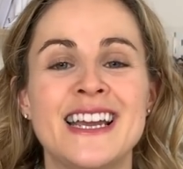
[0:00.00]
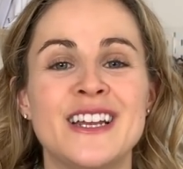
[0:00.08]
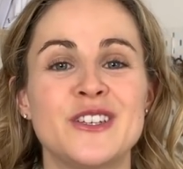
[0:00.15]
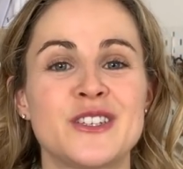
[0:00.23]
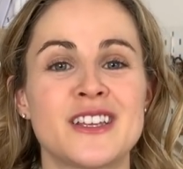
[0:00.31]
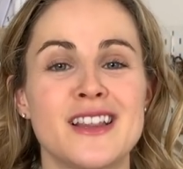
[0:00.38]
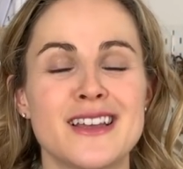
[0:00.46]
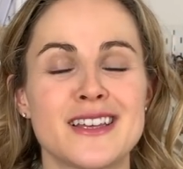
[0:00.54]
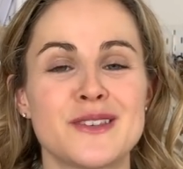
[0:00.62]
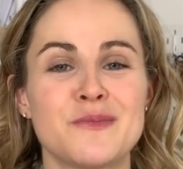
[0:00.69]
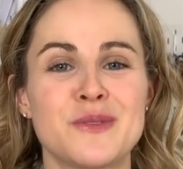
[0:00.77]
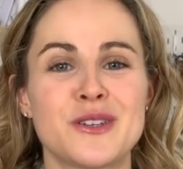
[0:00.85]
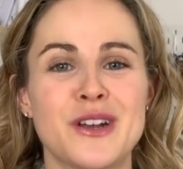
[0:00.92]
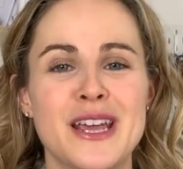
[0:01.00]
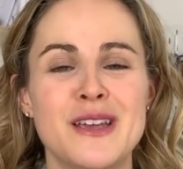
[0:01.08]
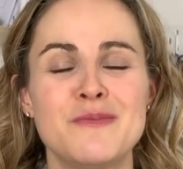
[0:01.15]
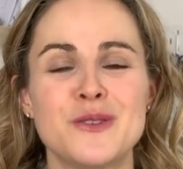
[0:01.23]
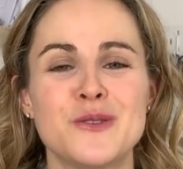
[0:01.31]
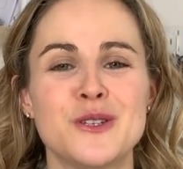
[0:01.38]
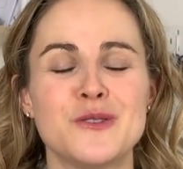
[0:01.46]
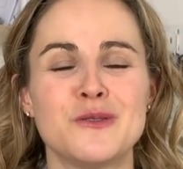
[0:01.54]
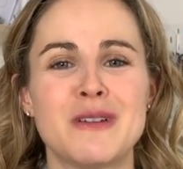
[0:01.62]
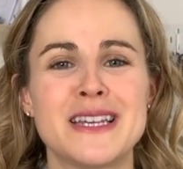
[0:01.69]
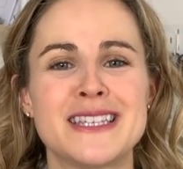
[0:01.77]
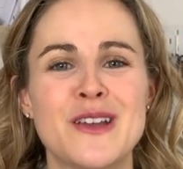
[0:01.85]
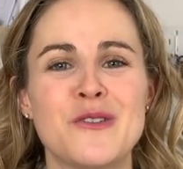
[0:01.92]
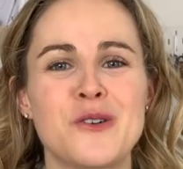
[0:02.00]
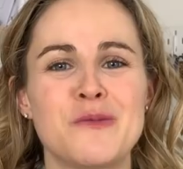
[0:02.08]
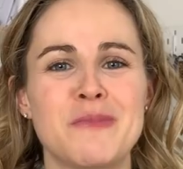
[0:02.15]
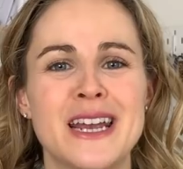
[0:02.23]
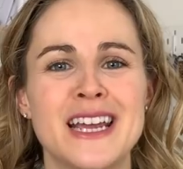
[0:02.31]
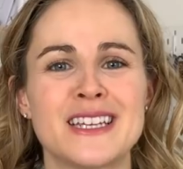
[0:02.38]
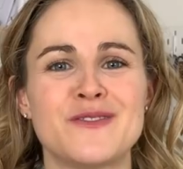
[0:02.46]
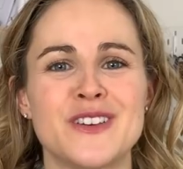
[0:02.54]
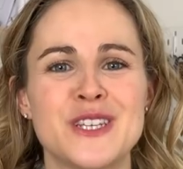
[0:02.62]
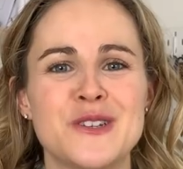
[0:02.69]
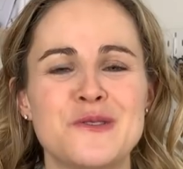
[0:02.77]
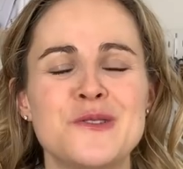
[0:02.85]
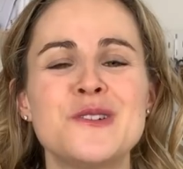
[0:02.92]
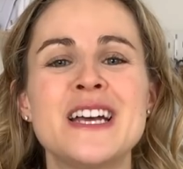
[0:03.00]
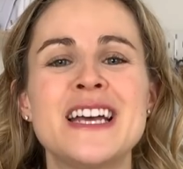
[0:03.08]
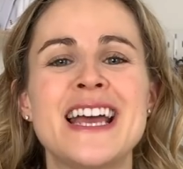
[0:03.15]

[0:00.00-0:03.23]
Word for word: just click subscribe so you don't miss out on my next video.